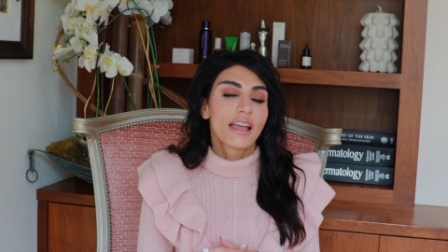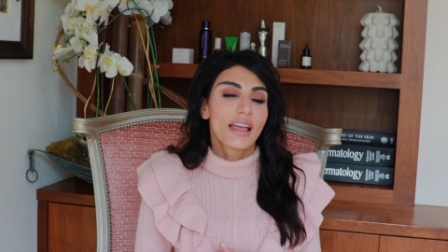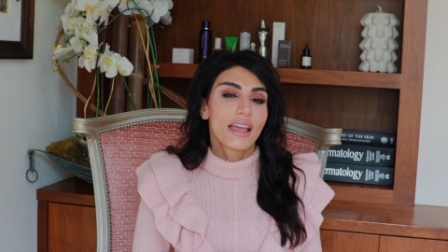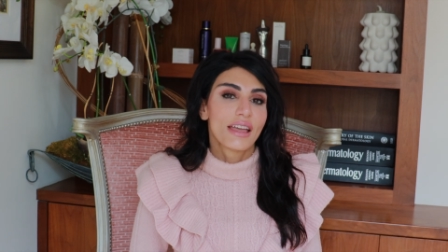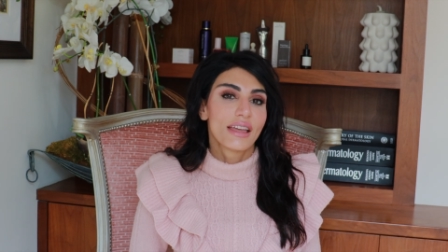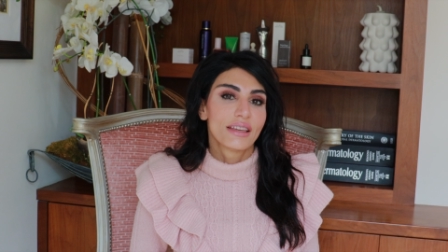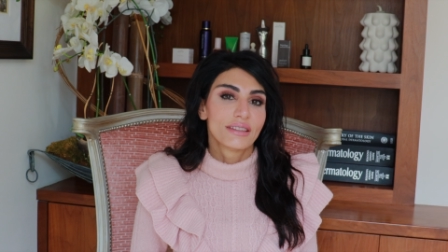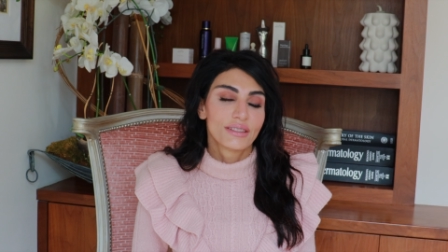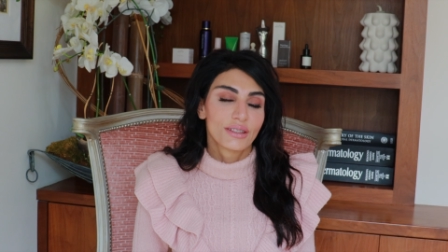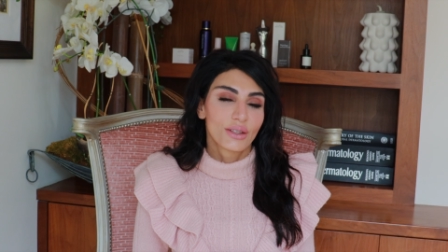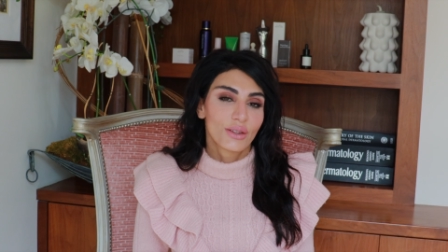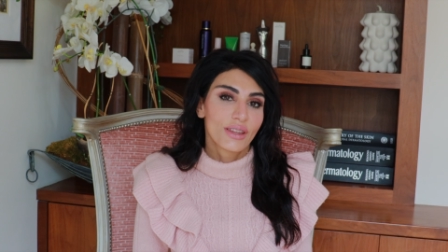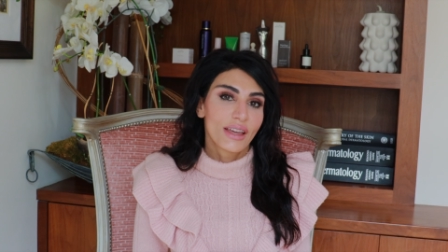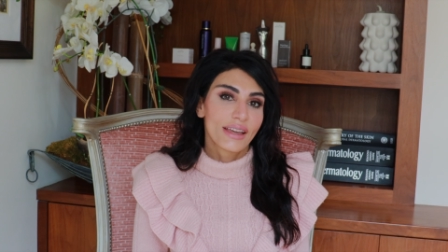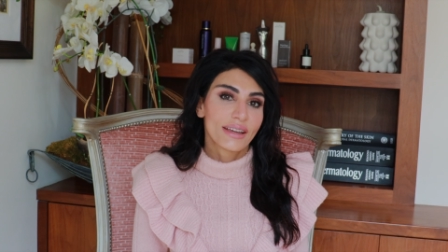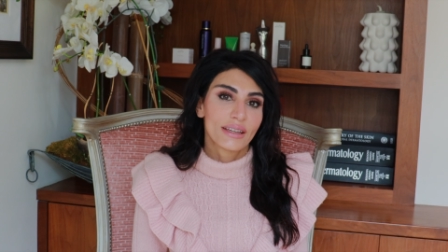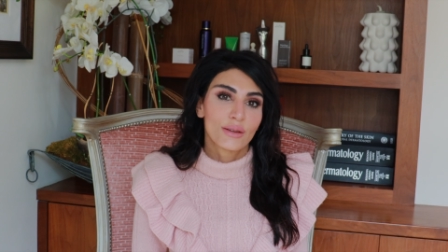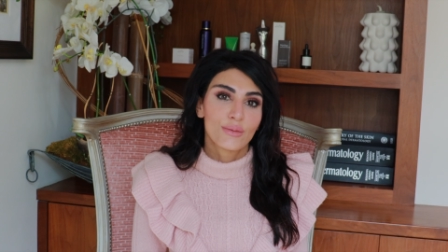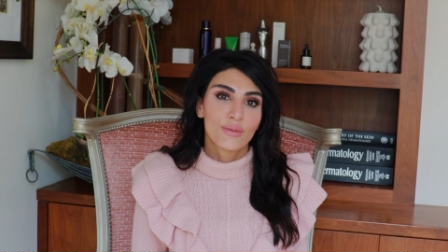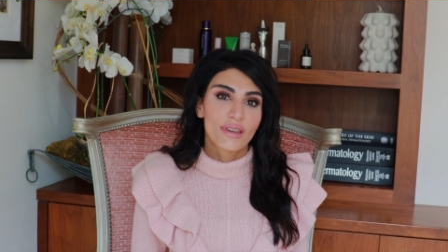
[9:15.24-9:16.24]
and so
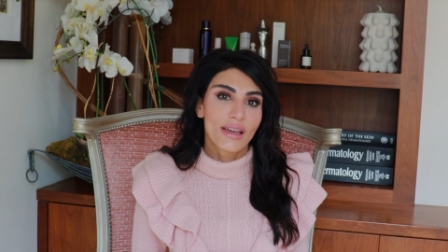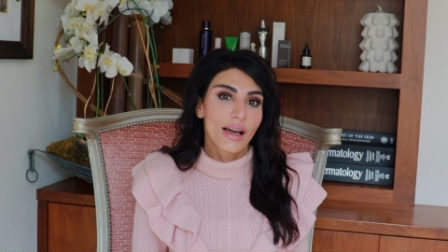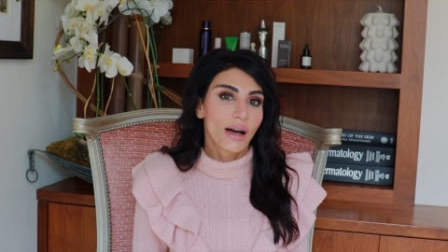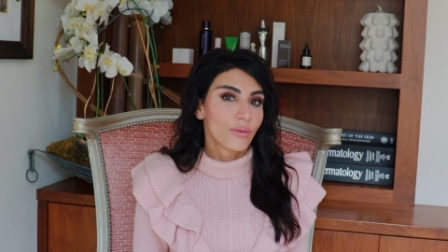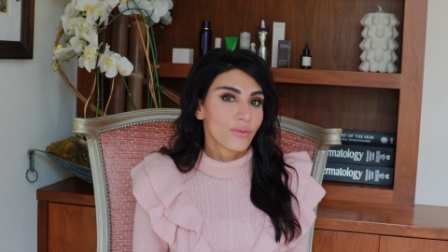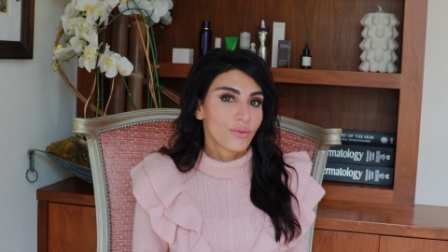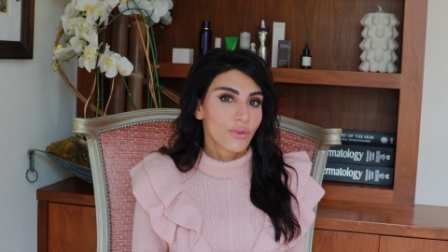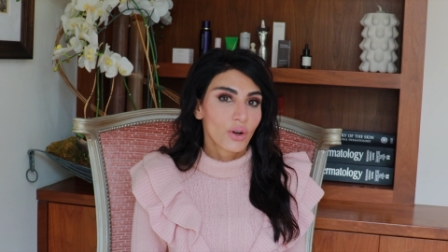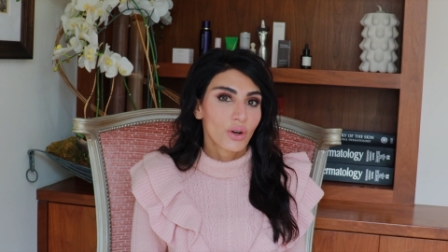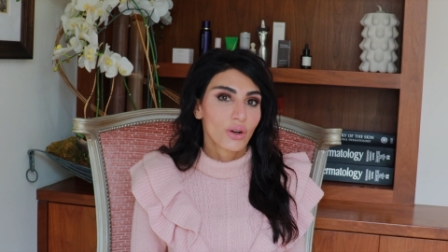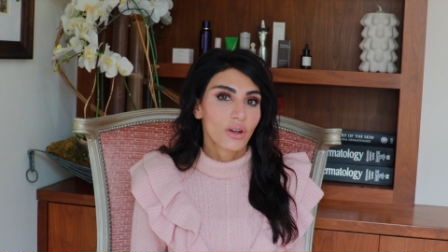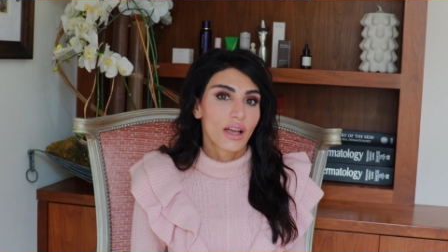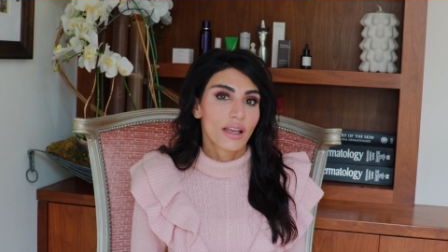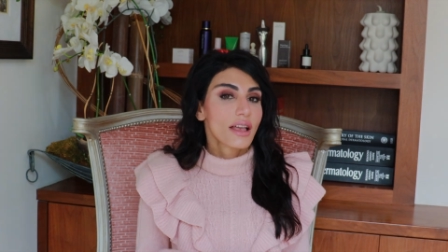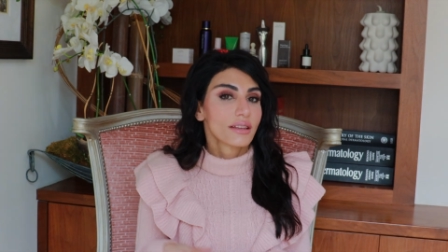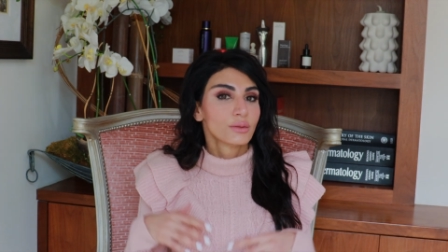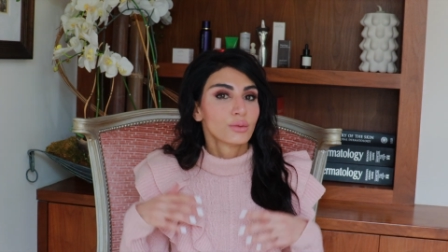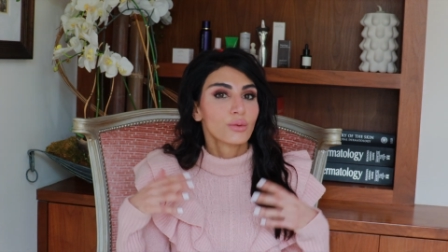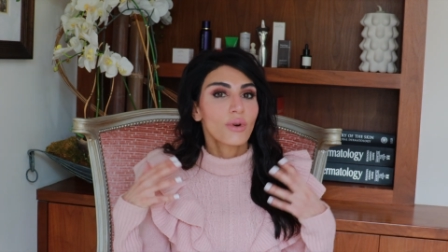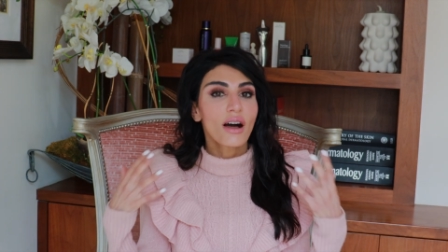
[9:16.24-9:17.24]
they can be helpful,
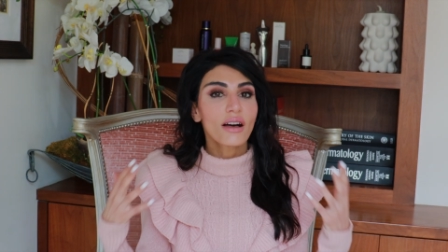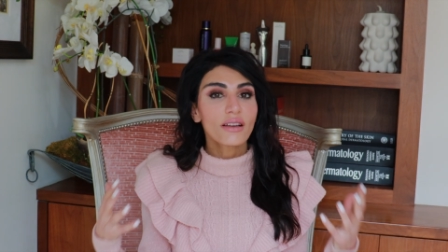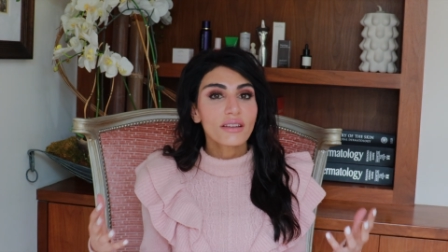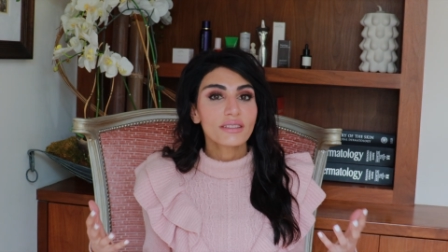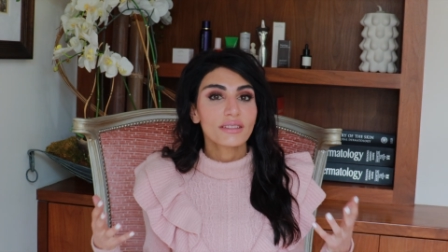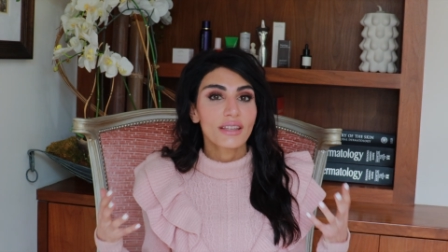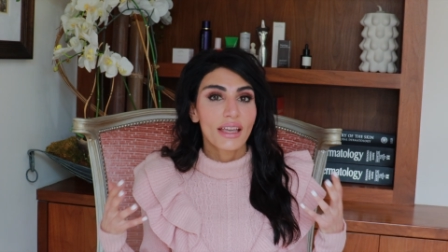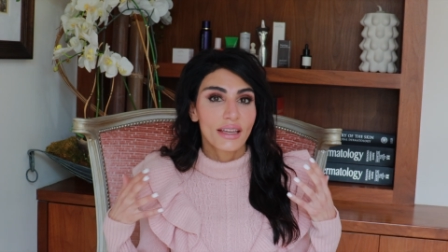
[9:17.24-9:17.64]
as well as